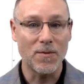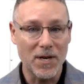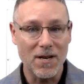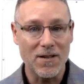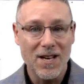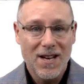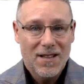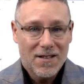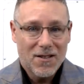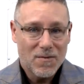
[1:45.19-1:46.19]
because
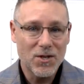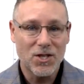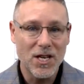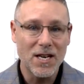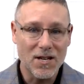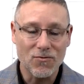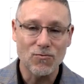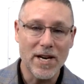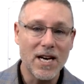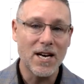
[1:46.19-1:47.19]
this is a machine that's
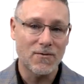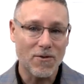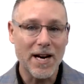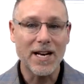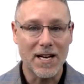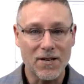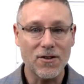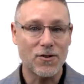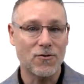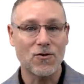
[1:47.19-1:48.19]
reading and writing
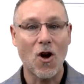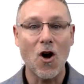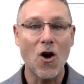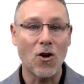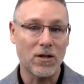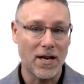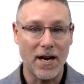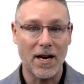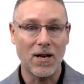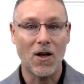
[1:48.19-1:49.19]
integers all
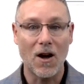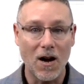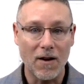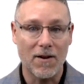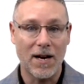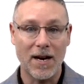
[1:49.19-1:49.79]
day long, right?